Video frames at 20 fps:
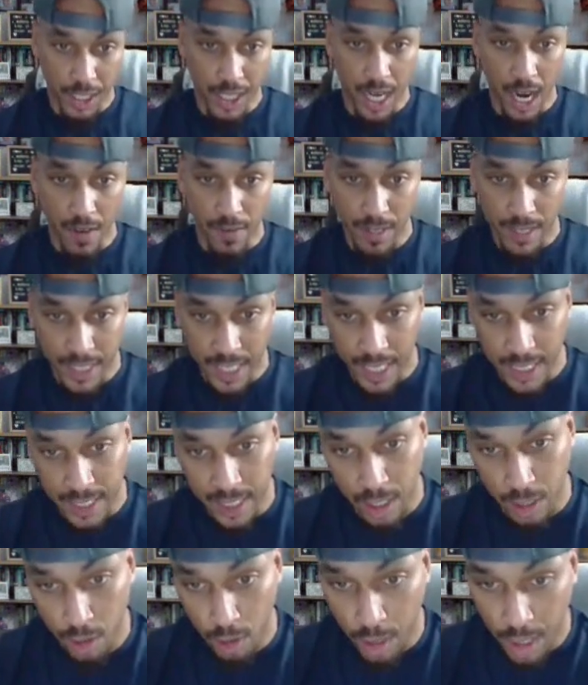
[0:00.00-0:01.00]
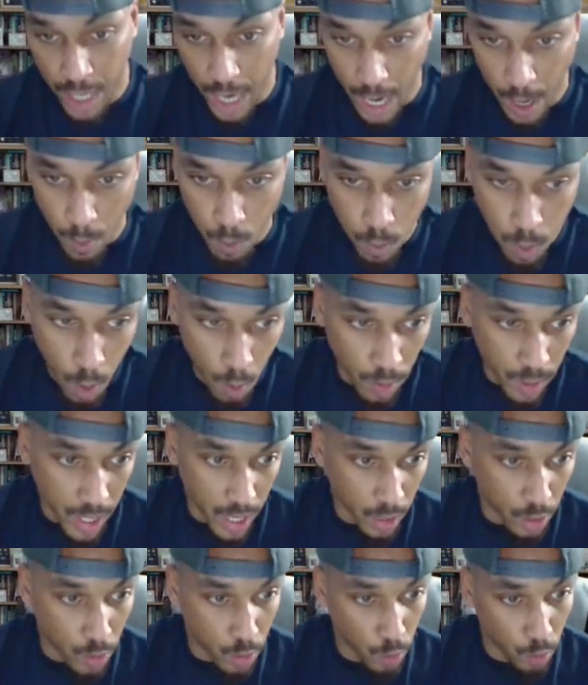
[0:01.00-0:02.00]
guarantees that your game won't
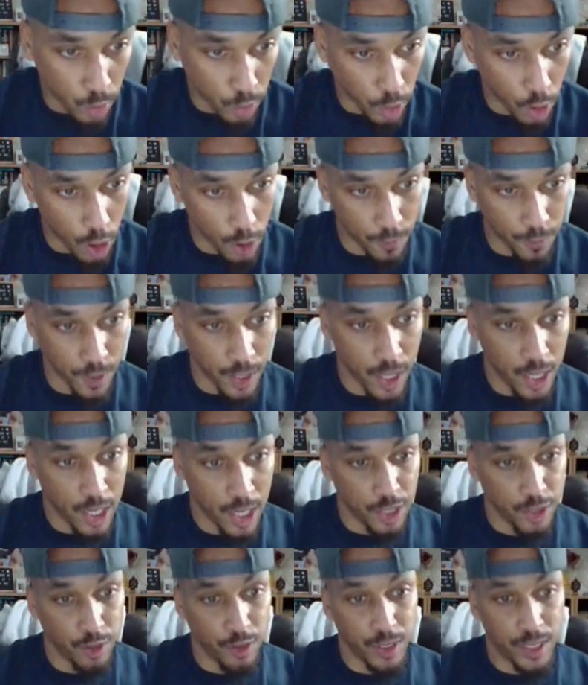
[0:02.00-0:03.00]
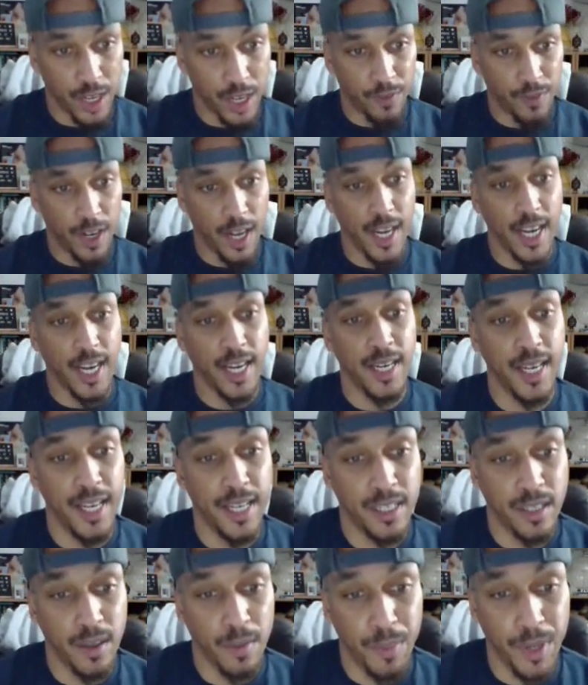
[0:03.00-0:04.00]
get called off, you definitely
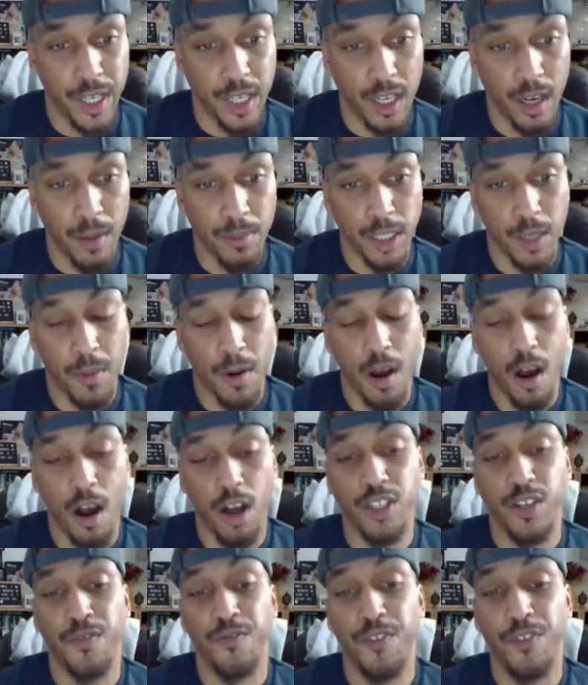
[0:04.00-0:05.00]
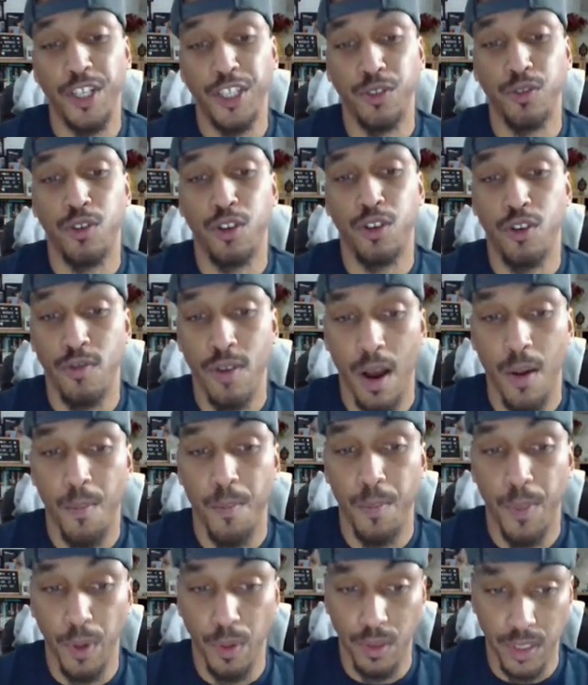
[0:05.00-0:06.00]
need to pick up some artificial
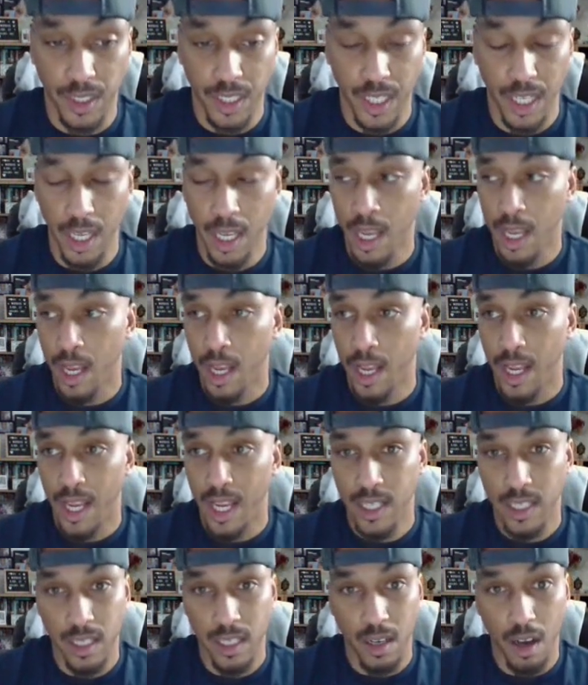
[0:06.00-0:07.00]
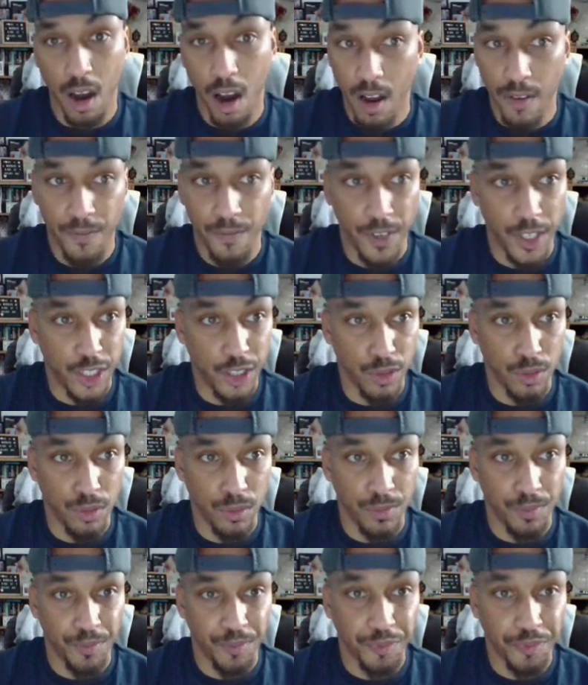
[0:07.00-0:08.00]
ground boots. See, isn't
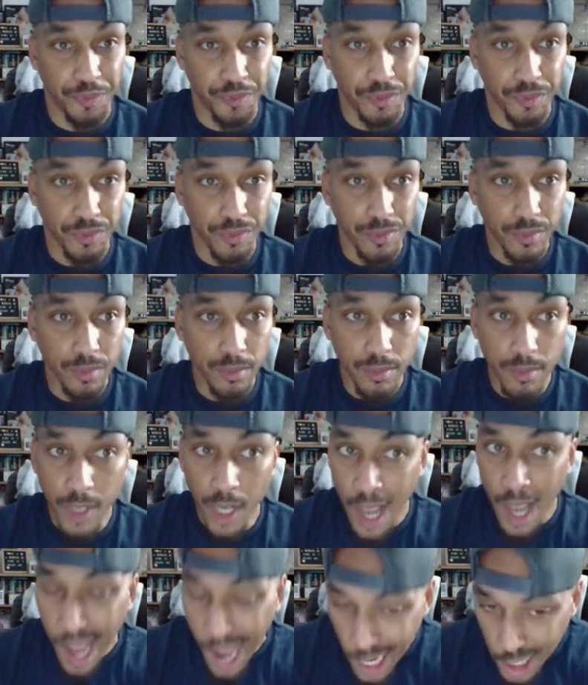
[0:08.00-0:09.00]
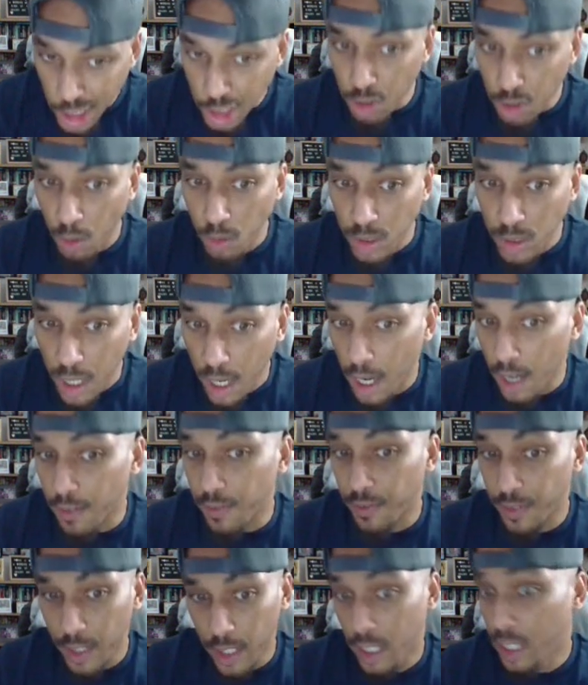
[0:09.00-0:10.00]
artificial
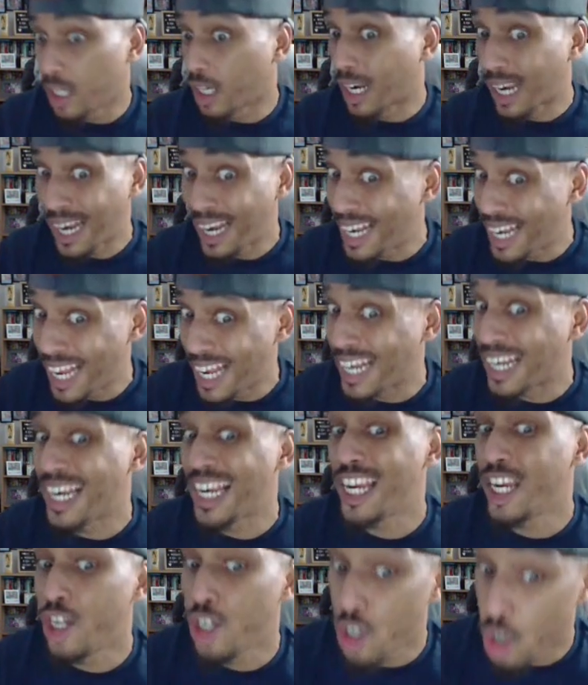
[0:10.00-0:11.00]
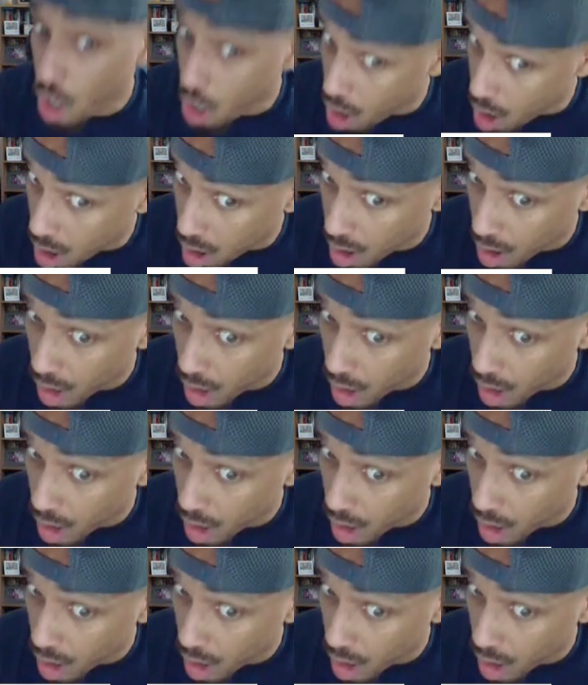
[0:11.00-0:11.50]
astroturf? Clearly not.